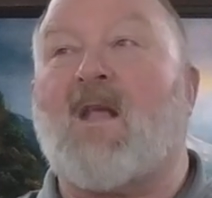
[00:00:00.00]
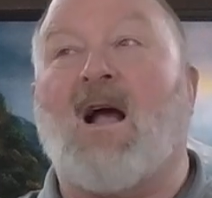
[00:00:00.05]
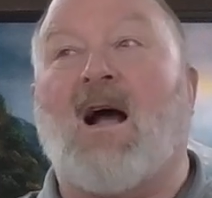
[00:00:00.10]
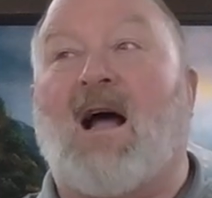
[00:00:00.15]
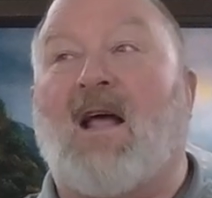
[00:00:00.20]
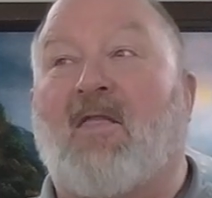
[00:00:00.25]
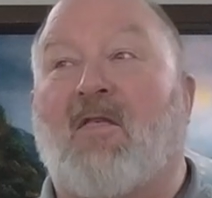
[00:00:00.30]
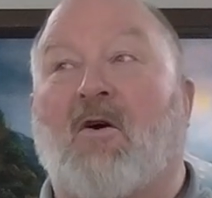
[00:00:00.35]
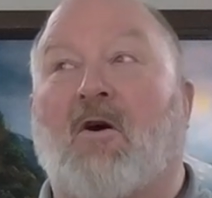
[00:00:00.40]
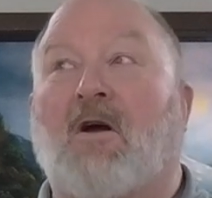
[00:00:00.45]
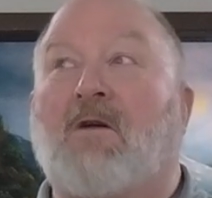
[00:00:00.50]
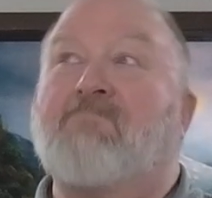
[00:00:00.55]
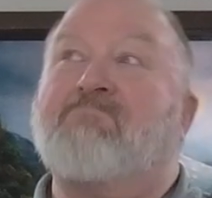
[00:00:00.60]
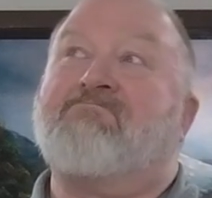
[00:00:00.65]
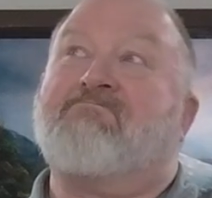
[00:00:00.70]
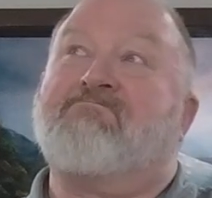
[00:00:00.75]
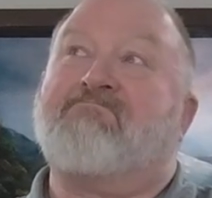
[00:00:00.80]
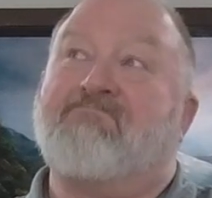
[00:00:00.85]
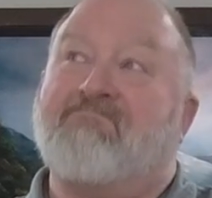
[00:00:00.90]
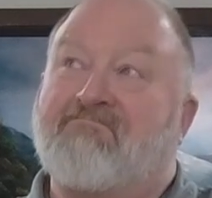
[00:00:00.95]
I thought,
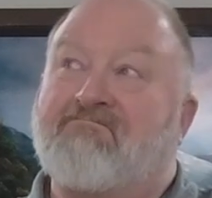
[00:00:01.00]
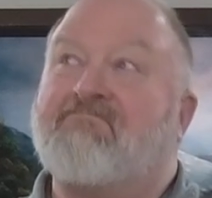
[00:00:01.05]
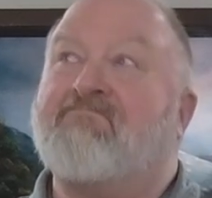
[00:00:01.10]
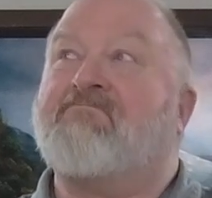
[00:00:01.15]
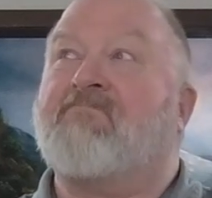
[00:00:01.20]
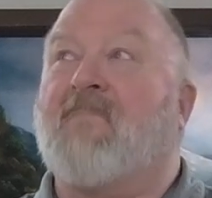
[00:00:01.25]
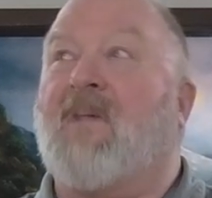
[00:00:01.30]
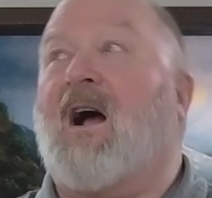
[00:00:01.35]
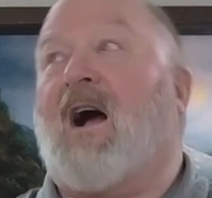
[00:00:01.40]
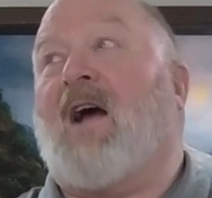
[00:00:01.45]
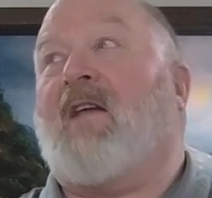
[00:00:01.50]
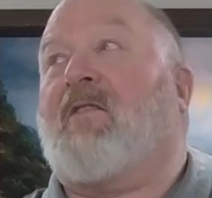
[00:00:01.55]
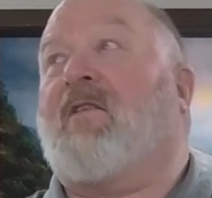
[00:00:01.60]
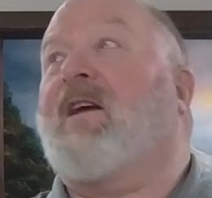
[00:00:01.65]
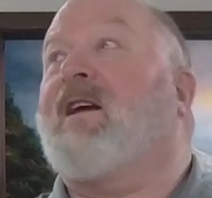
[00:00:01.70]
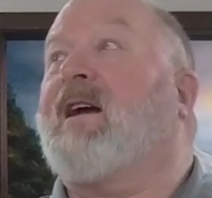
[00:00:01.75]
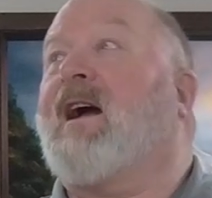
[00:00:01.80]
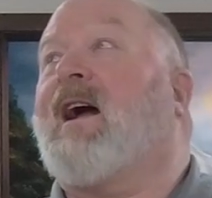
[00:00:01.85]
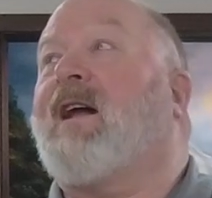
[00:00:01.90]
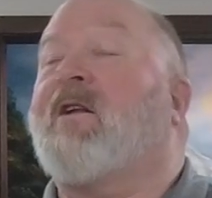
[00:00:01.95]
I
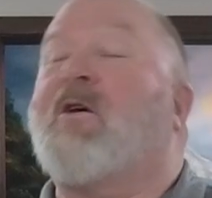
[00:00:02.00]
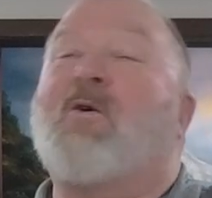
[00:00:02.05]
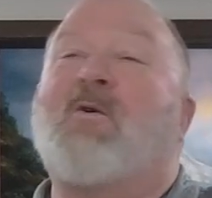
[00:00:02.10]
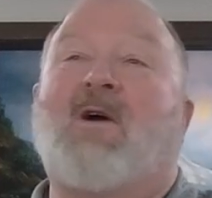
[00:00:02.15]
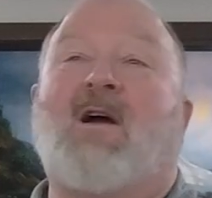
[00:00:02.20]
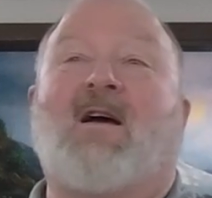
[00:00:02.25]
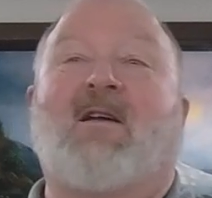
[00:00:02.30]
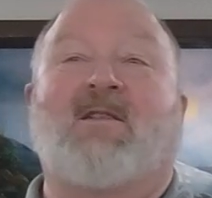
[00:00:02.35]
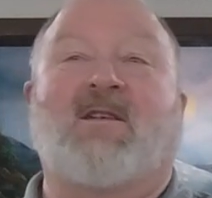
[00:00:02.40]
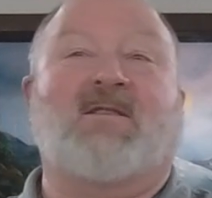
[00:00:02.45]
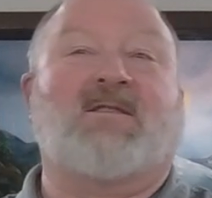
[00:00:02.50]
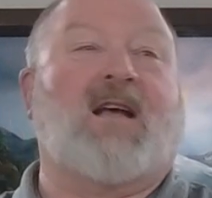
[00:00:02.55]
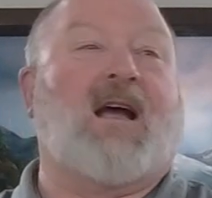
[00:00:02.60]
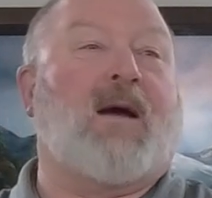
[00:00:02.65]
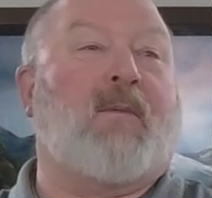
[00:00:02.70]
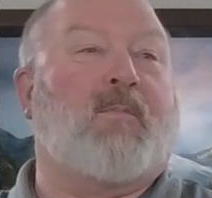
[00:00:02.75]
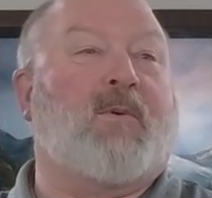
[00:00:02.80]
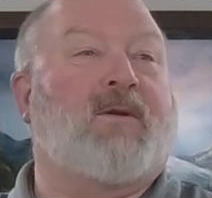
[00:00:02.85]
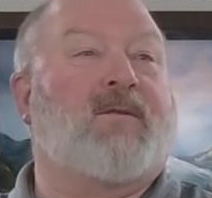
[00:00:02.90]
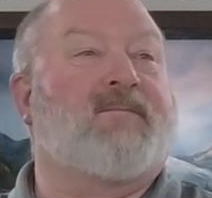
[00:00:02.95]
think I know how this
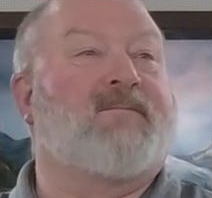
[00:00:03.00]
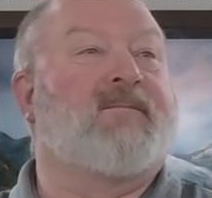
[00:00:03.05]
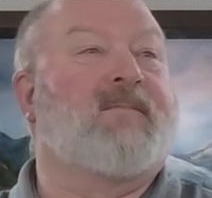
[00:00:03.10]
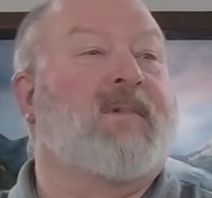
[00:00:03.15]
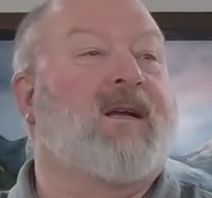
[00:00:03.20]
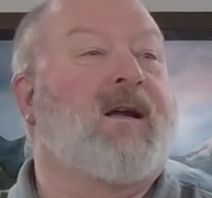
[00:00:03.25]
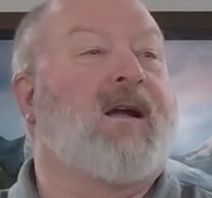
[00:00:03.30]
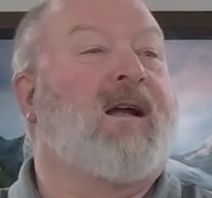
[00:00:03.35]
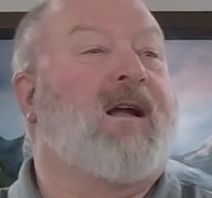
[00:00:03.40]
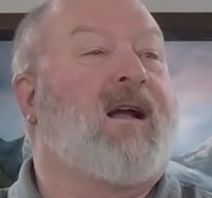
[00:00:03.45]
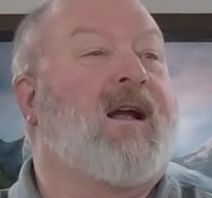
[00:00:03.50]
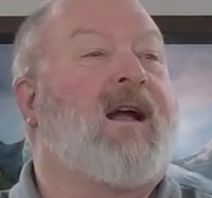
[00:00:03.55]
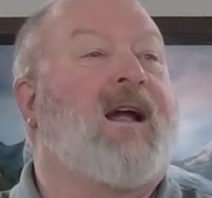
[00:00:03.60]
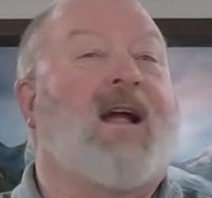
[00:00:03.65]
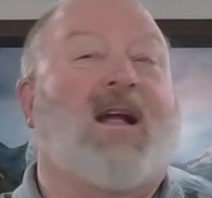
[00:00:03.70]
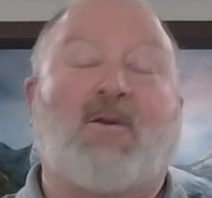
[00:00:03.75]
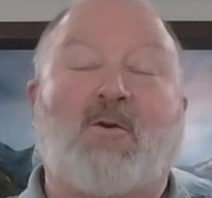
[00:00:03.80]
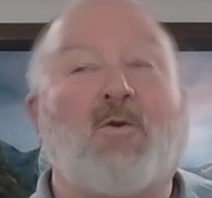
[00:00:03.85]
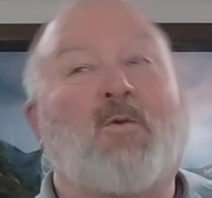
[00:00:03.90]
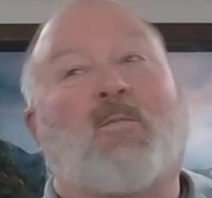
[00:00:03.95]
happened.
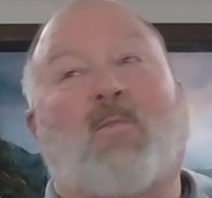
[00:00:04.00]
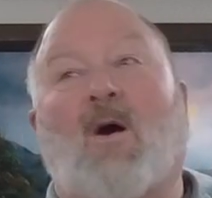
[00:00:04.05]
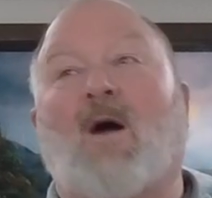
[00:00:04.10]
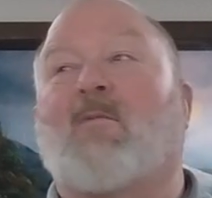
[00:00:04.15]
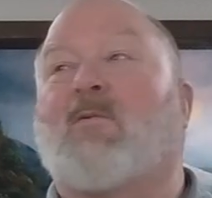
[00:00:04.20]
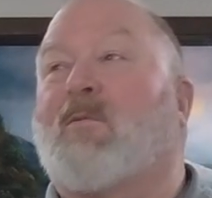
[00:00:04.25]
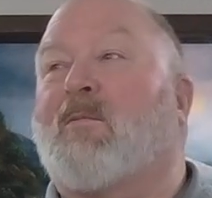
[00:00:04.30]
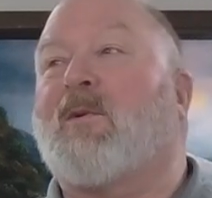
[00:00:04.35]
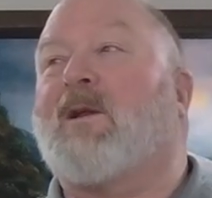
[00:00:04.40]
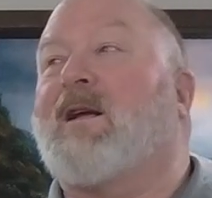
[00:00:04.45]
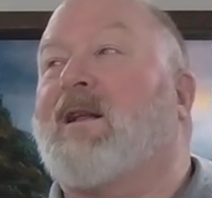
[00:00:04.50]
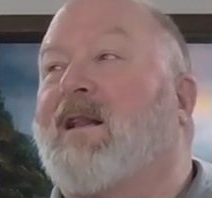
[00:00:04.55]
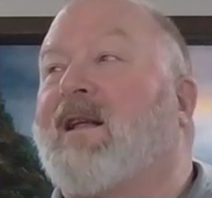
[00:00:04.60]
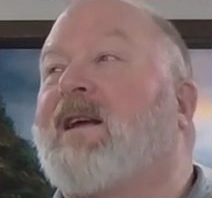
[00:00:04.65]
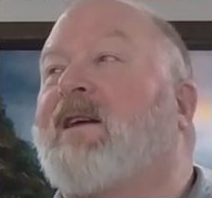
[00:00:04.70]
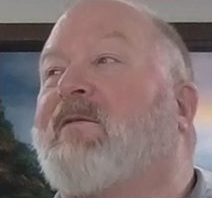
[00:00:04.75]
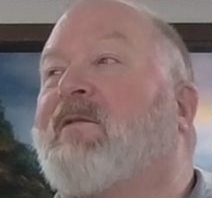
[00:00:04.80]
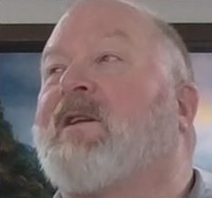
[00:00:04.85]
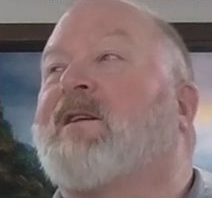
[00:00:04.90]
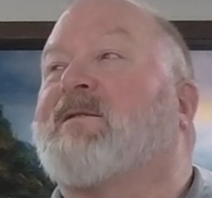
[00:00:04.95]
And you'll probably
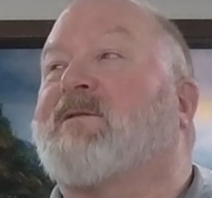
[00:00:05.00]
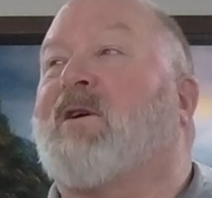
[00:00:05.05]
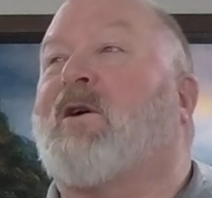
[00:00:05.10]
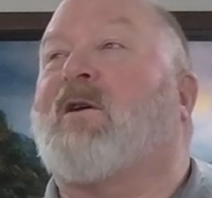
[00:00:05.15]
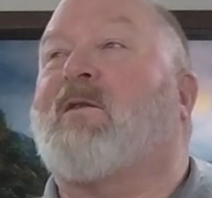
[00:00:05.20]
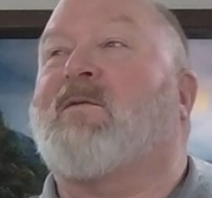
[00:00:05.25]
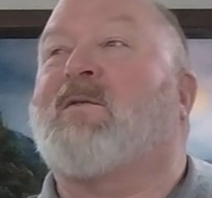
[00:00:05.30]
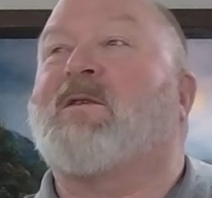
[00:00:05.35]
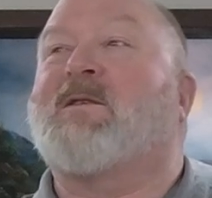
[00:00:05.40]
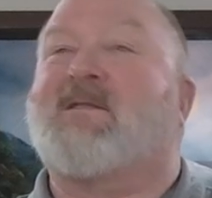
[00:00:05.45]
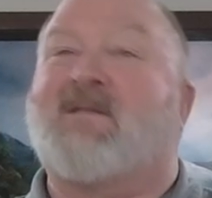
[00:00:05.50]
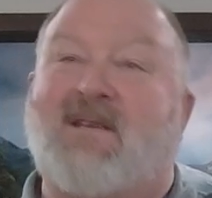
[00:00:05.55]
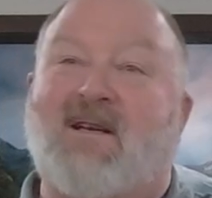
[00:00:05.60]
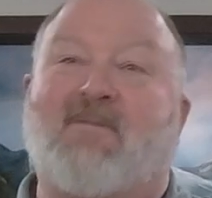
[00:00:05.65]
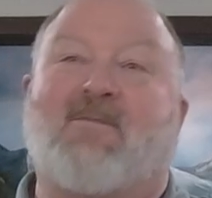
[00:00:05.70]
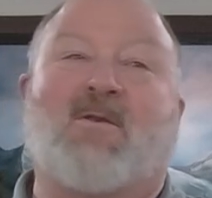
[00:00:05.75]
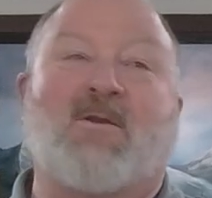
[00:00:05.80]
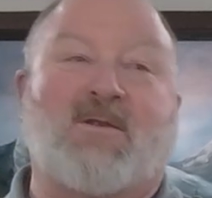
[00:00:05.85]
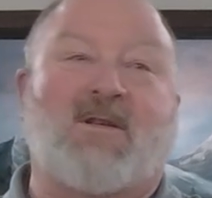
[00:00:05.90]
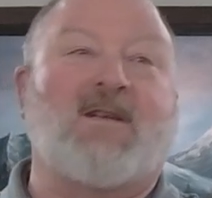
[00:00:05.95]
leave this office
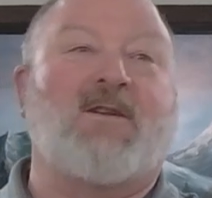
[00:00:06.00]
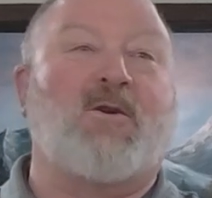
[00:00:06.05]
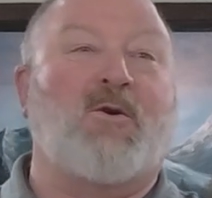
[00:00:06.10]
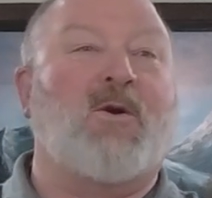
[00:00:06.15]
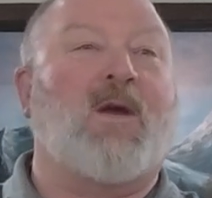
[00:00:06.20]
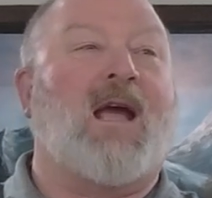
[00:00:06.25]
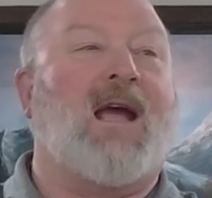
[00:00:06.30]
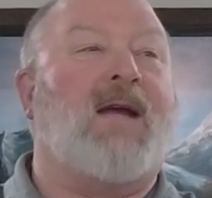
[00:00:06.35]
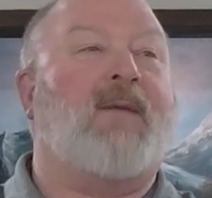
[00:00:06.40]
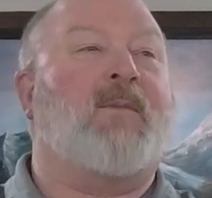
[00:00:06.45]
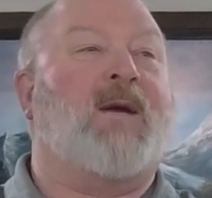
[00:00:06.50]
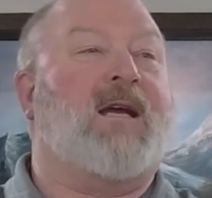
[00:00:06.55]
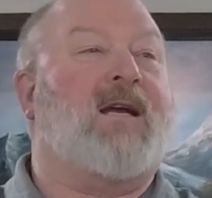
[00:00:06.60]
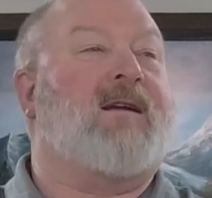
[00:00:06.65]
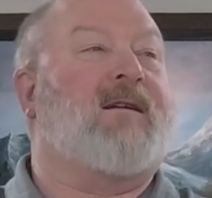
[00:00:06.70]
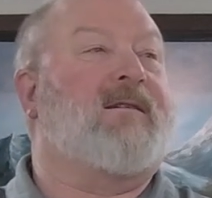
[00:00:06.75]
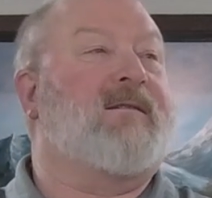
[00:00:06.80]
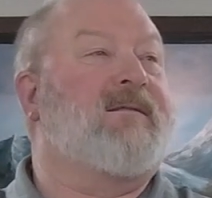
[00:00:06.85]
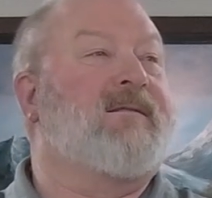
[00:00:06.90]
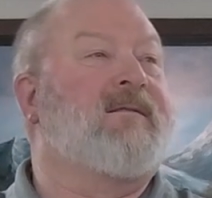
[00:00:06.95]
different than you came
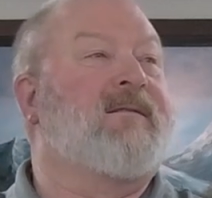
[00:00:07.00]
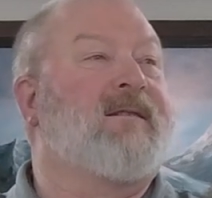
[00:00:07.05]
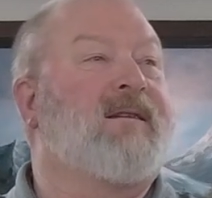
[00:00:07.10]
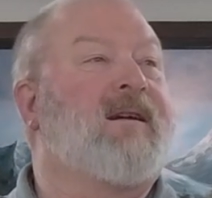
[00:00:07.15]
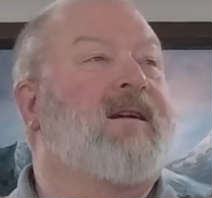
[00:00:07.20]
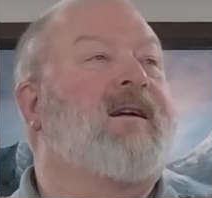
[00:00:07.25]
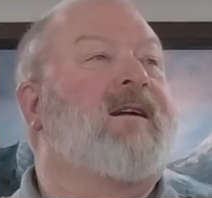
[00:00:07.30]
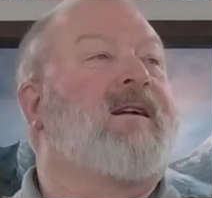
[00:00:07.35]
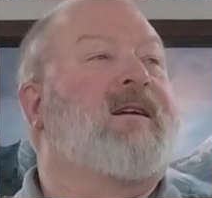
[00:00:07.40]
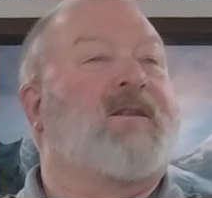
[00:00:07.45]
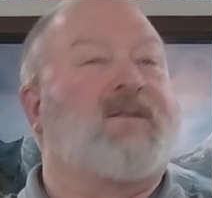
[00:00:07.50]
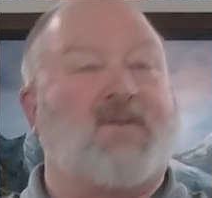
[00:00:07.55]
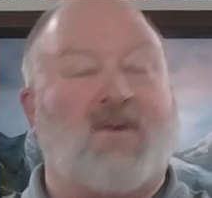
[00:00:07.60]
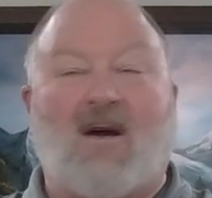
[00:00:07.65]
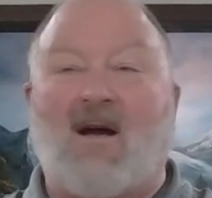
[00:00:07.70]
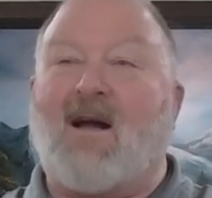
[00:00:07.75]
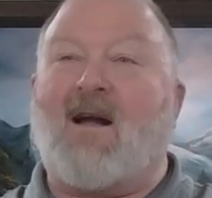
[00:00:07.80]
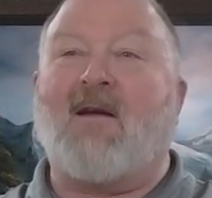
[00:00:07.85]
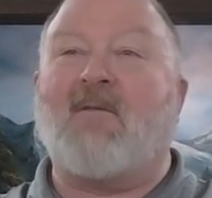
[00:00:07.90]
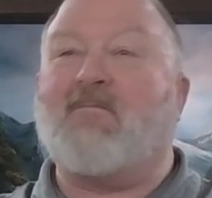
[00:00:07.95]
in. So
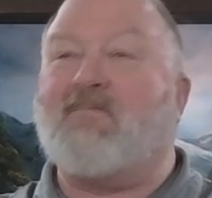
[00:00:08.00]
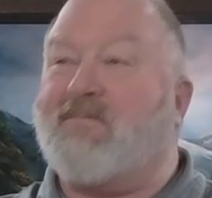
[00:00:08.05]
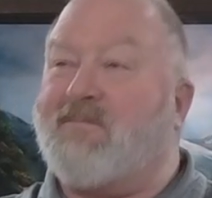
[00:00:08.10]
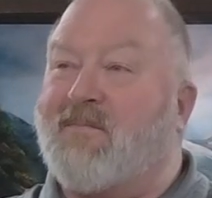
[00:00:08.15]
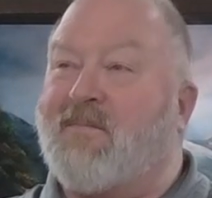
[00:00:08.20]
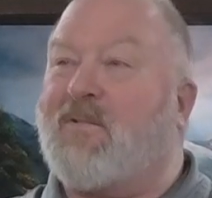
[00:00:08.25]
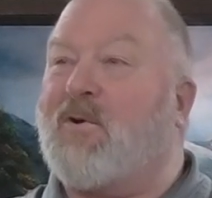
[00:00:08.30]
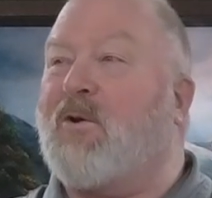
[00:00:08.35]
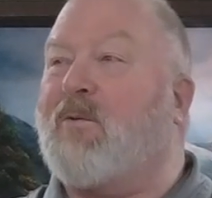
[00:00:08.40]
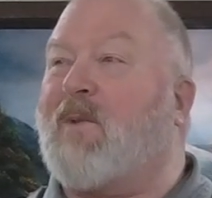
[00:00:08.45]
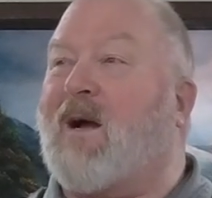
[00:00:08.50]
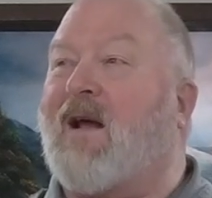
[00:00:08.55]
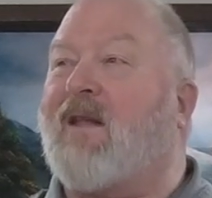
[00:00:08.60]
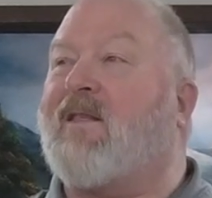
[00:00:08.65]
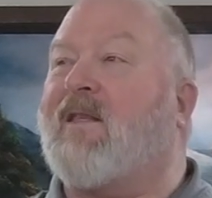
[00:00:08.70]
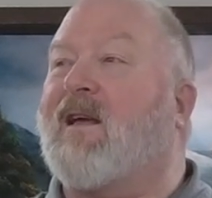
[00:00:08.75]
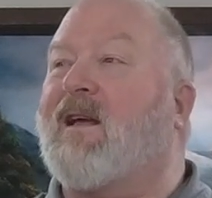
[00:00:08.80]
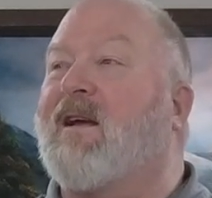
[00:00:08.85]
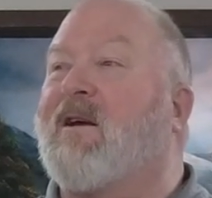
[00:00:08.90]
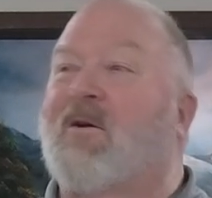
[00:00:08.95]
I do my
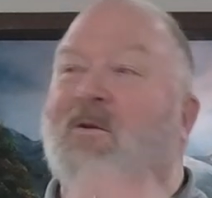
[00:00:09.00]
thing